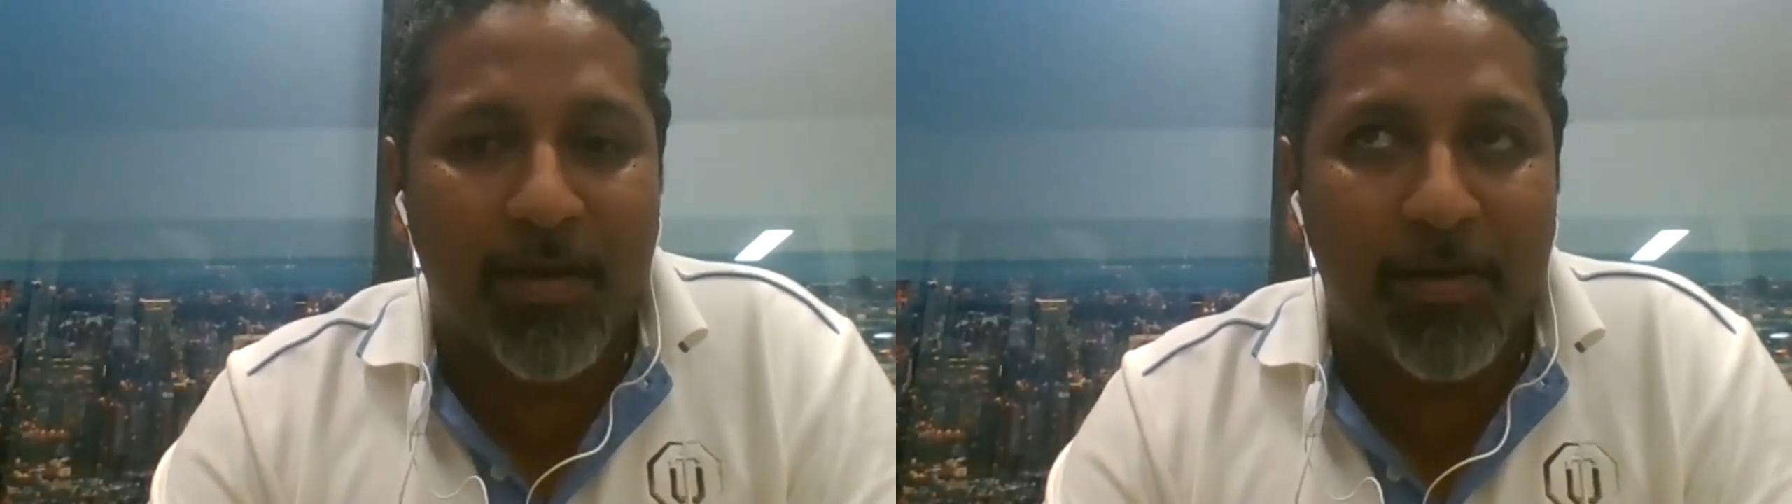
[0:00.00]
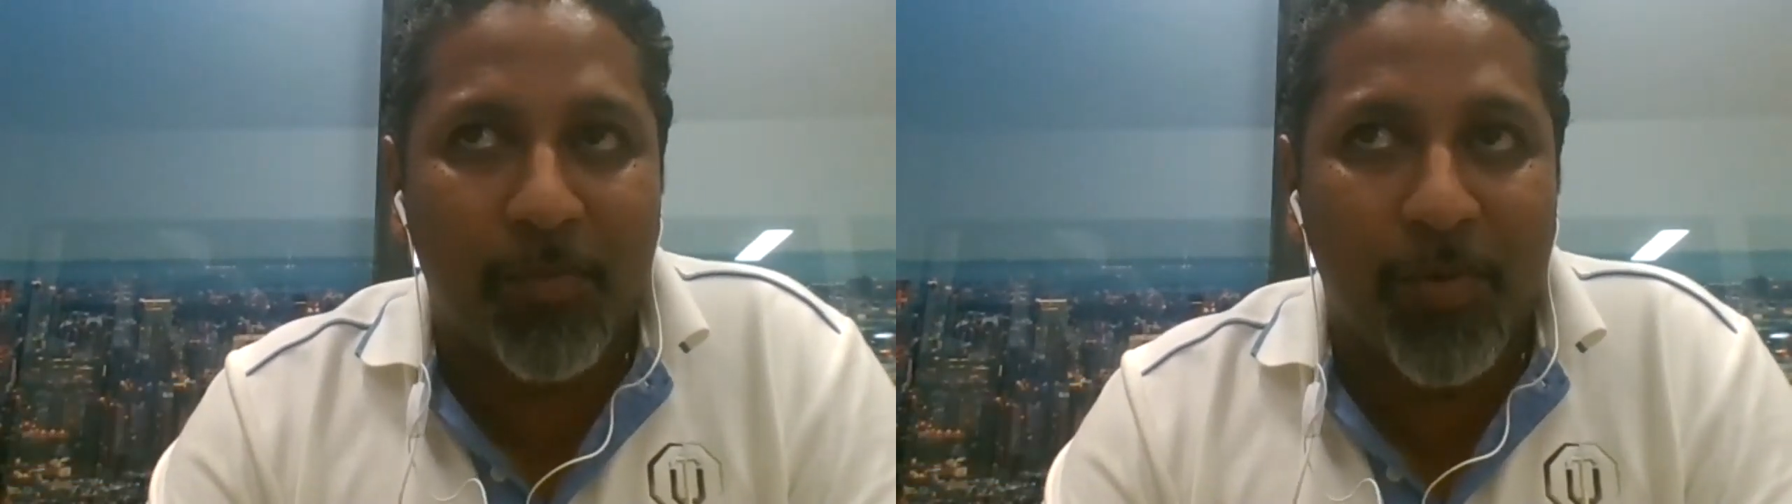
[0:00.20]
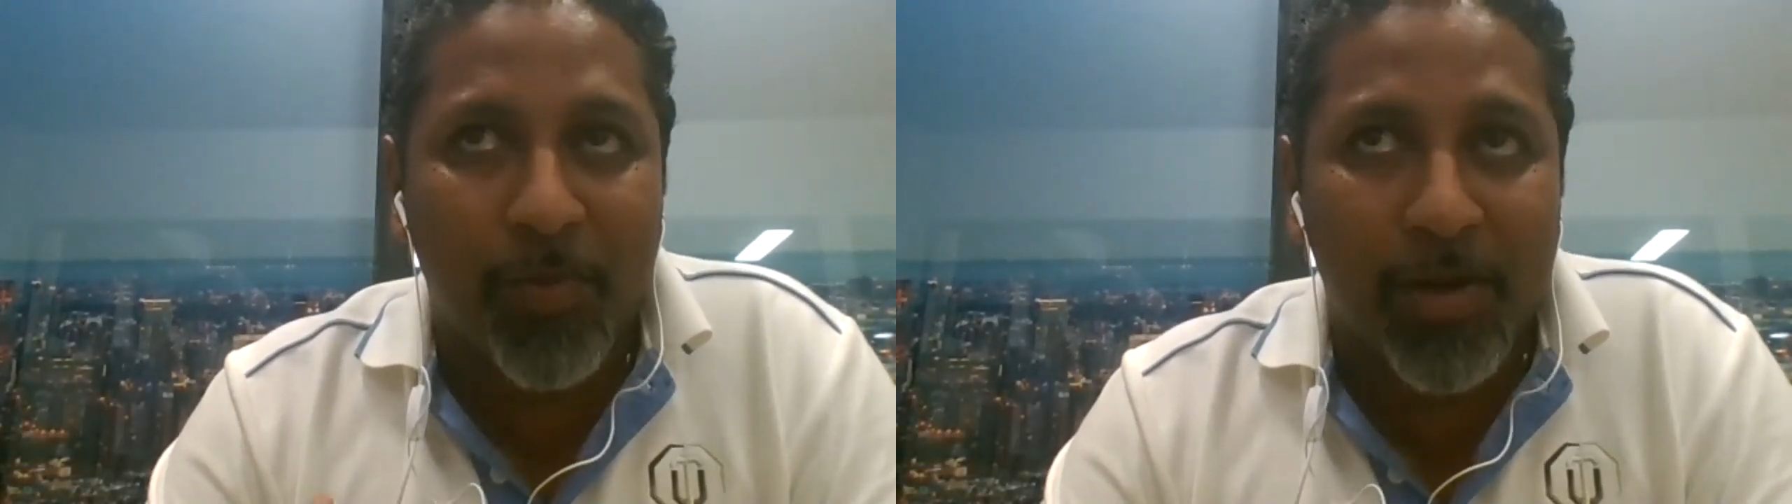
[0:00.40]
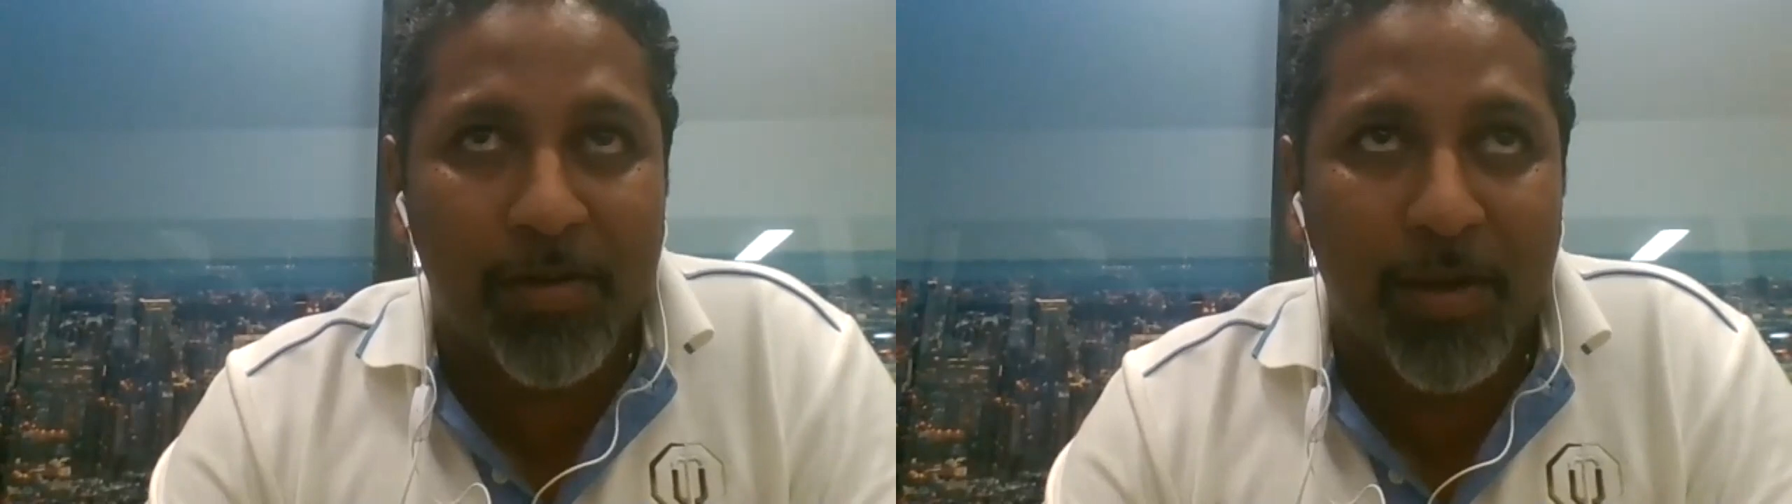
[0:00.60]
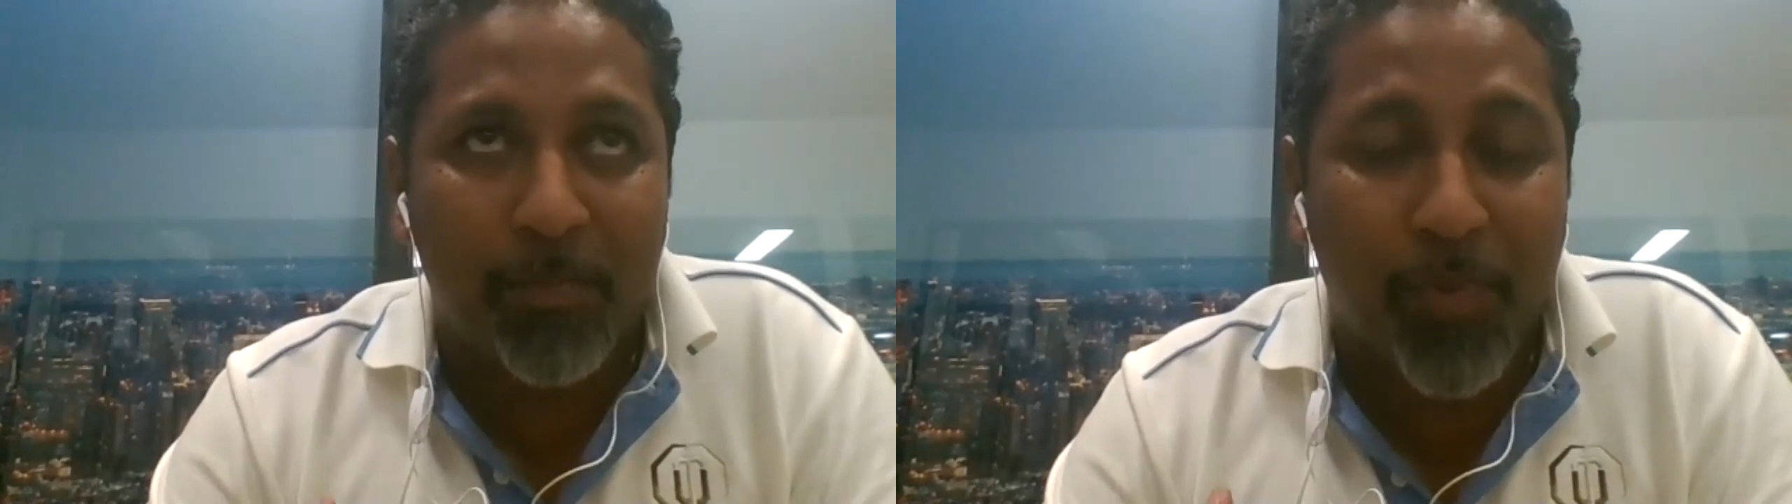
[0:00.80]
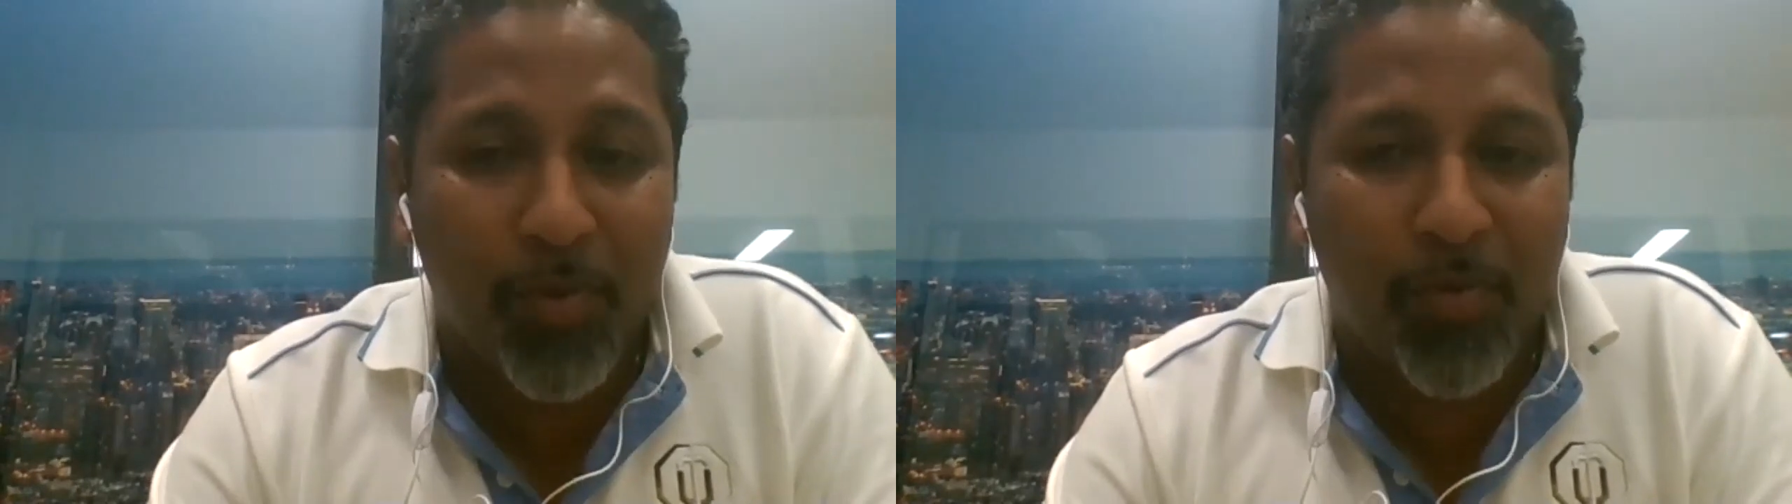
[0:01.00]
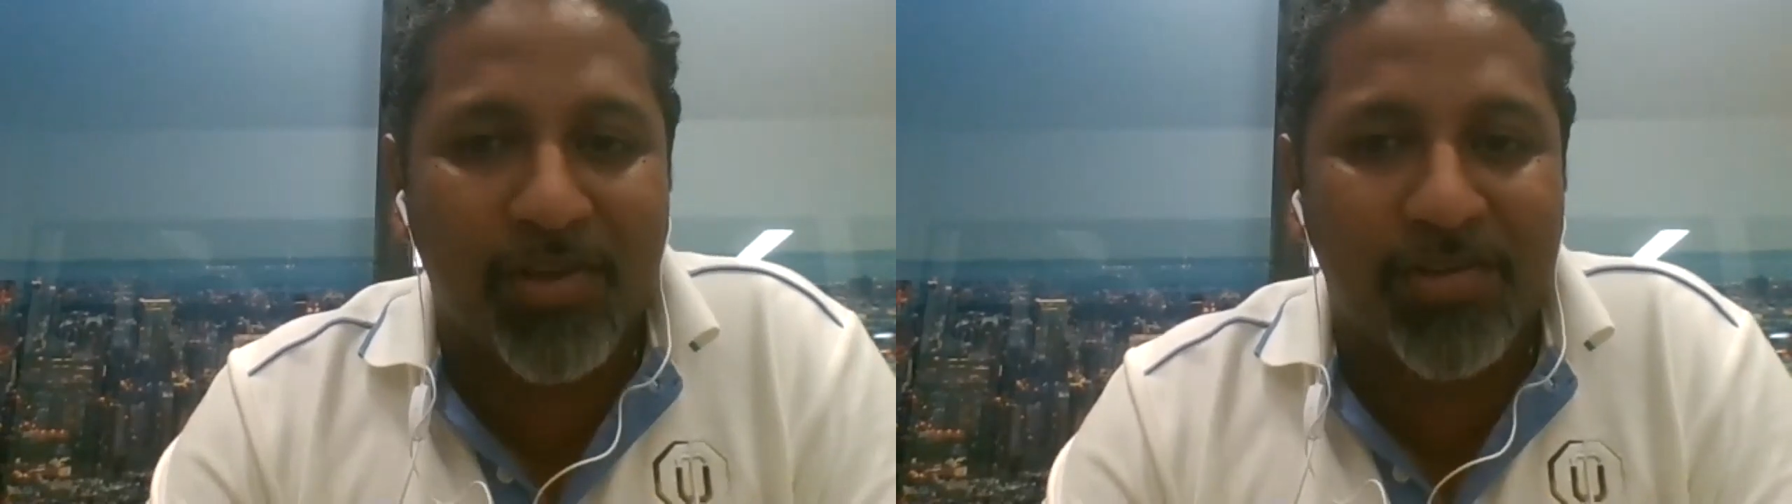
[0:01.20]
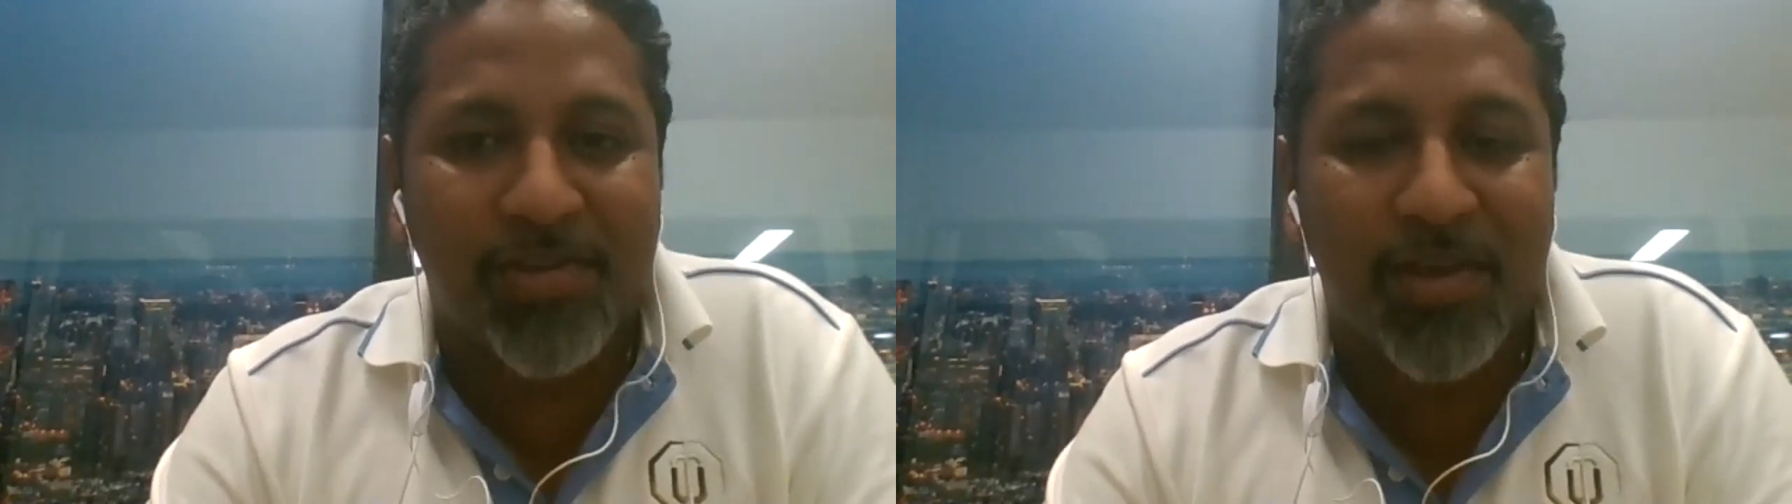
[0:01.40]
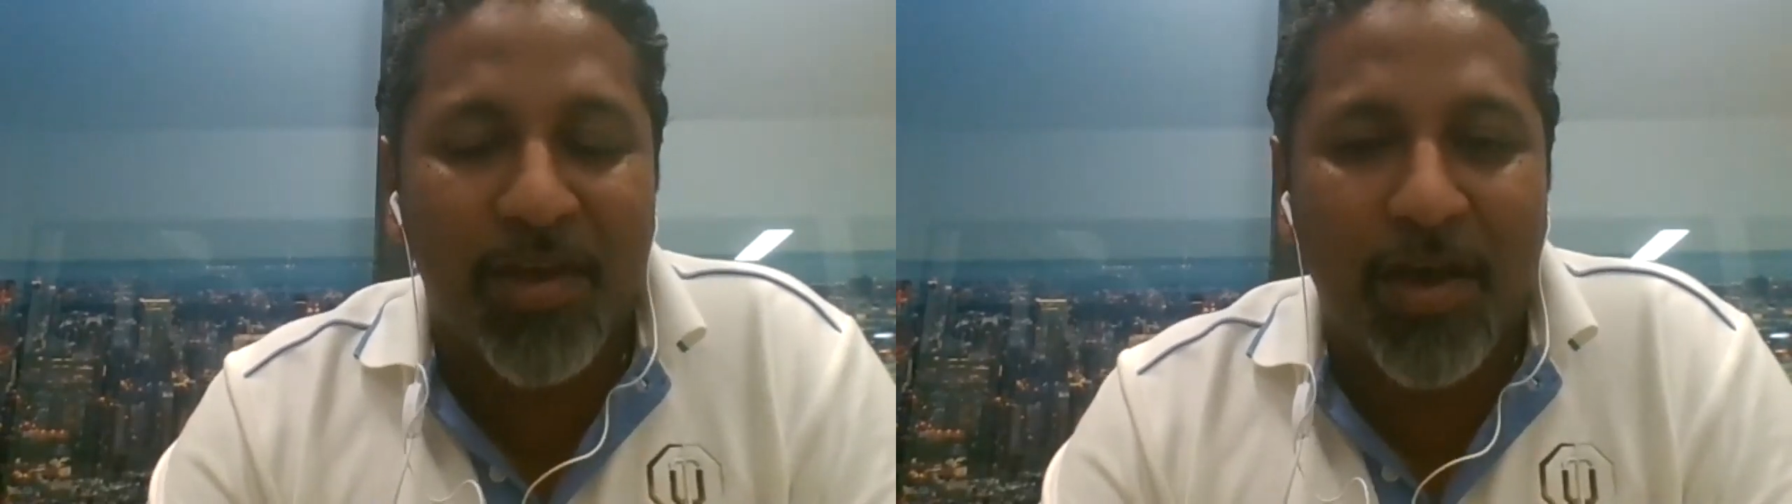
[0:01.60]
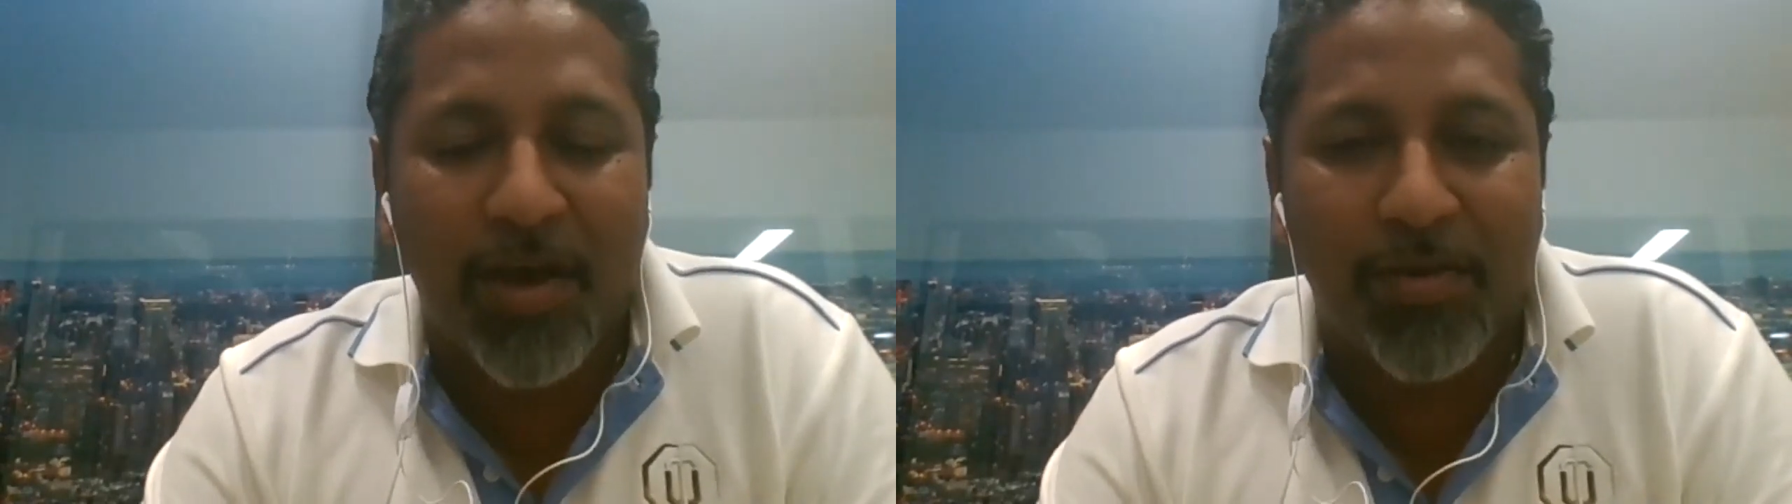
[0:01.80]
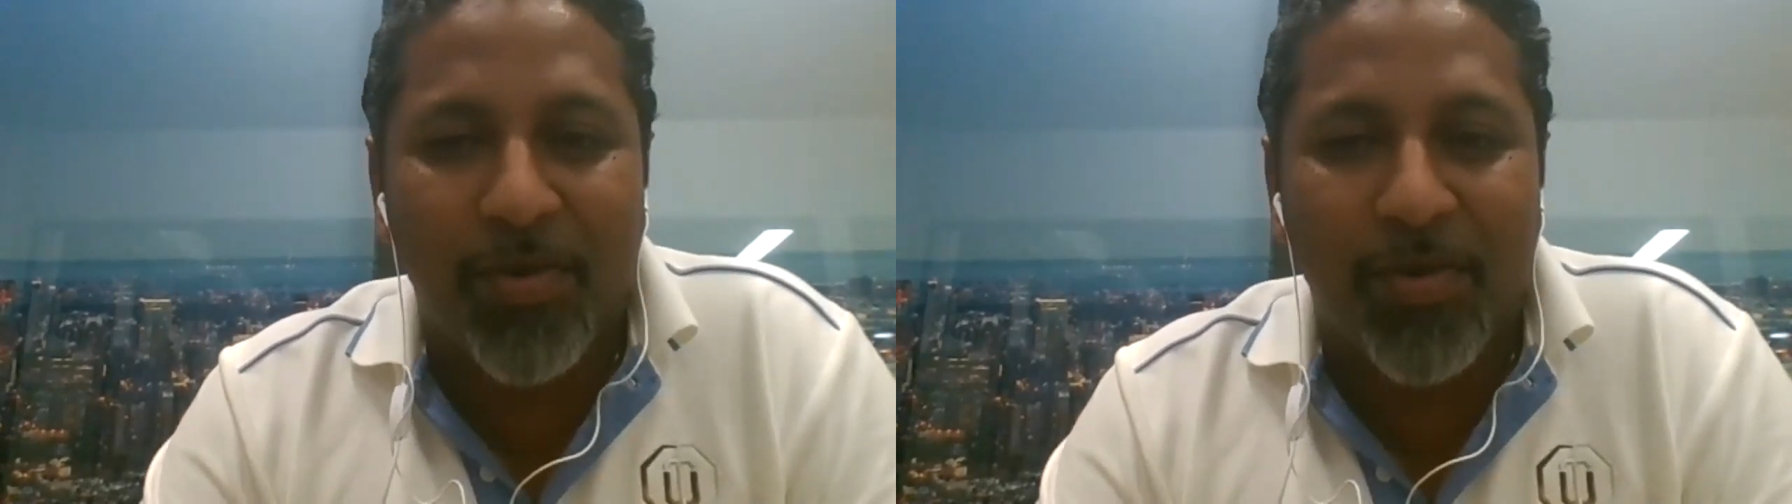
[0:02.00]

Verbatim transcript: we will progress, you